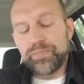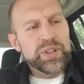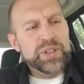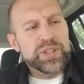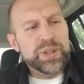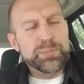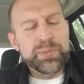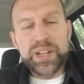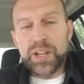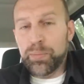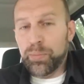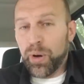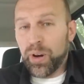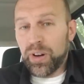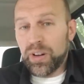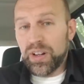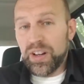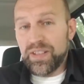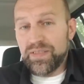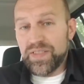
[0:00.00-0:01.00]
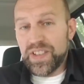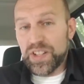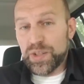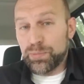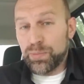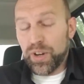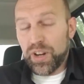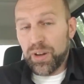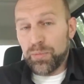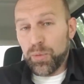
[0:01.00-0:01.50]
To be a part of this
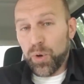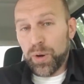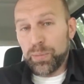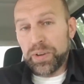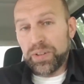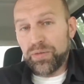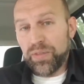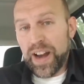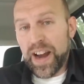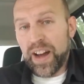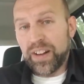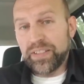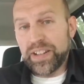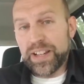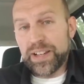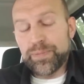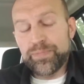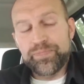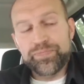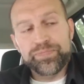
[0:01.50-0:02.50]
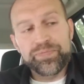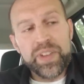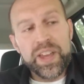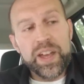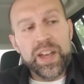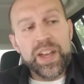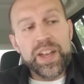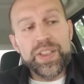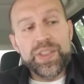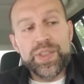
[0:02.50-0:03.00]
Book of Mormon rally,
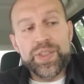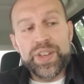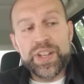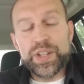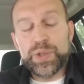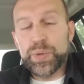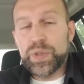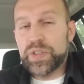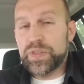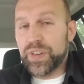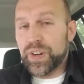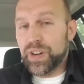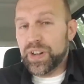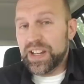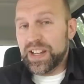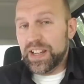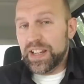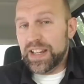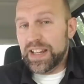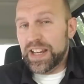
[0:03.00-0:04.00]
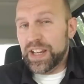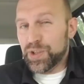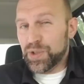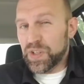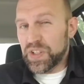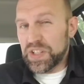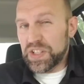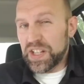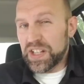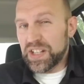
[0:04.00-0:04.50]
this was very
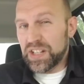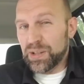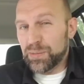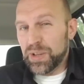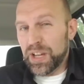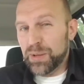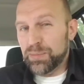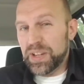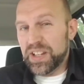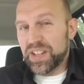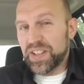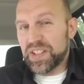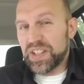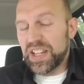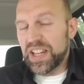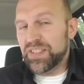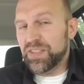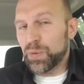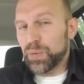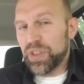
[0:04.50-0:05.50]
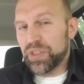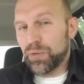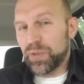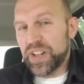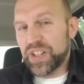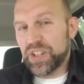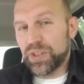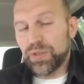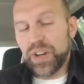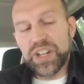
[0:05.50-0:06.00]
interesting to me because even with the
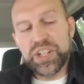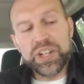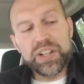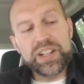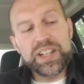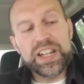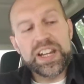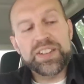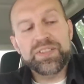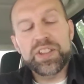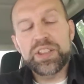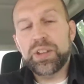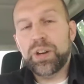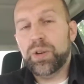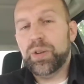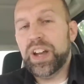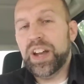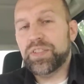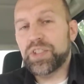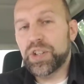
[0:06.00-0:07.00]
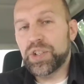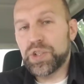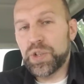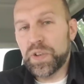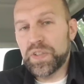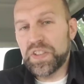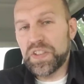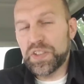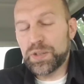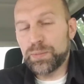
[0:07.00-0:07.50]
restoration, even though after
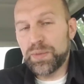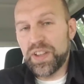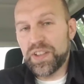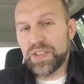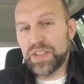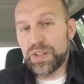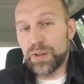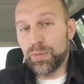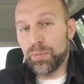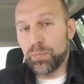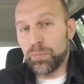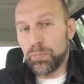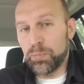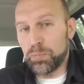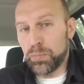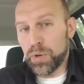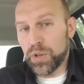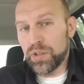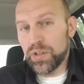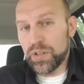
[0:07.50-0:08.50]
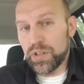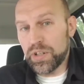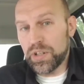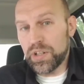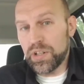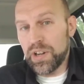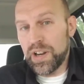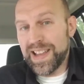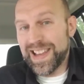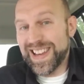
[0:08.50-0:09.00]
Joseph Smith's
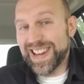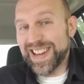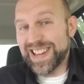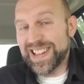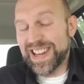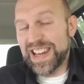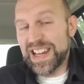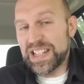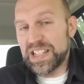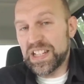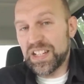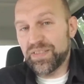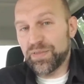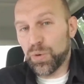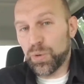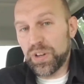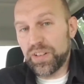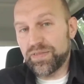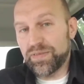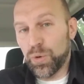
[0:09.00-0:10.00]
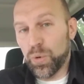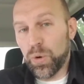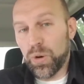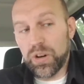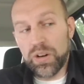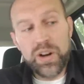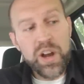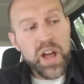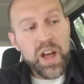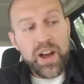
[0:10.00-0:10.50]
murder in
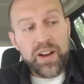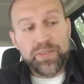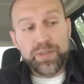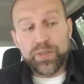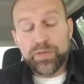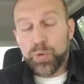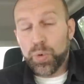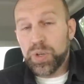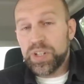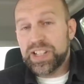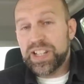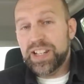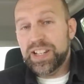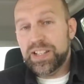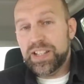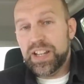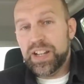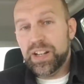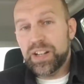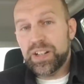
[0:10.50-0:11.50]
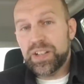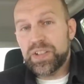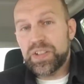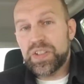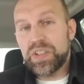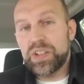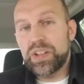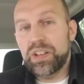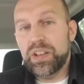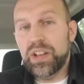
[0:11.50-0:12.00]
1844, for 14 years,